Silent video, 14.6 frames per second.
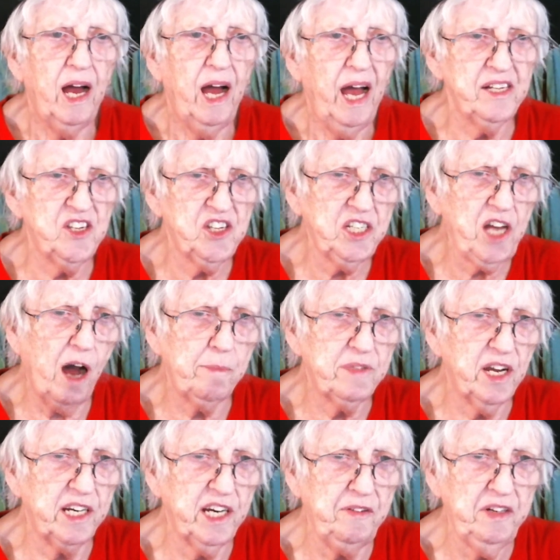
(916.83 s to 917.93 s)
and stopped
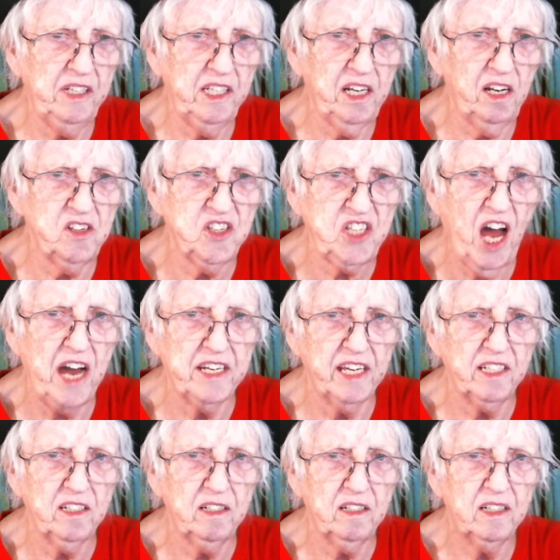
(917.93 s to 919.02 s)
at every little
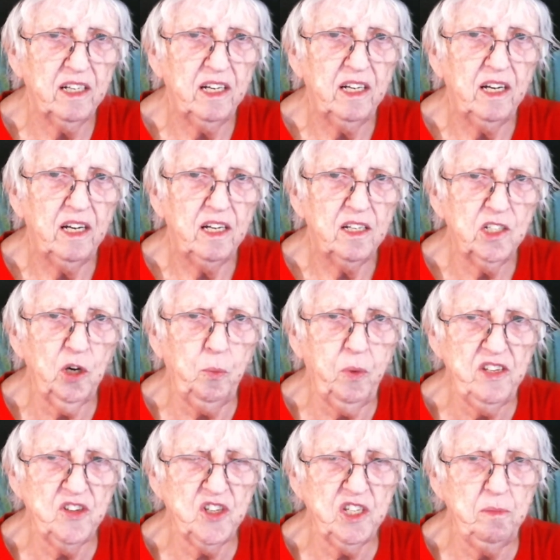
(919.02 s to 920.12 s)
siding to
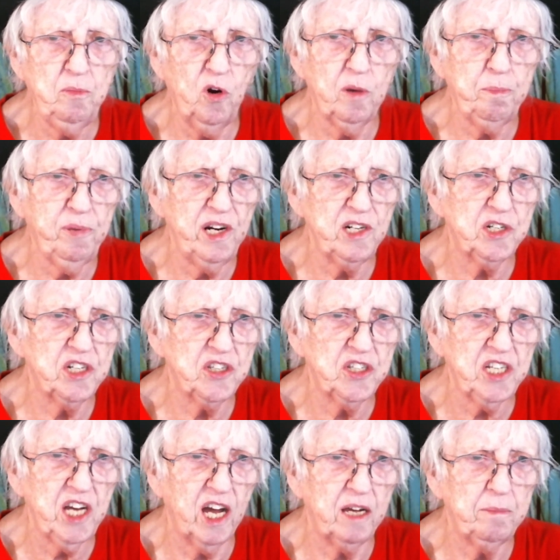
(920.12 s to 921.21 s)
waste some more precious
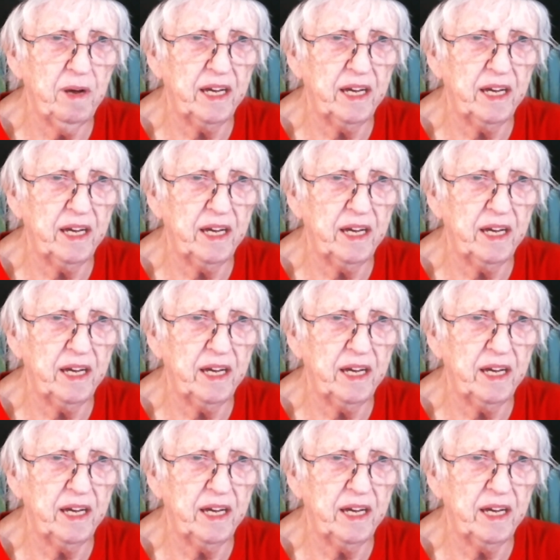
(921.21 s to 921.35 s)
time.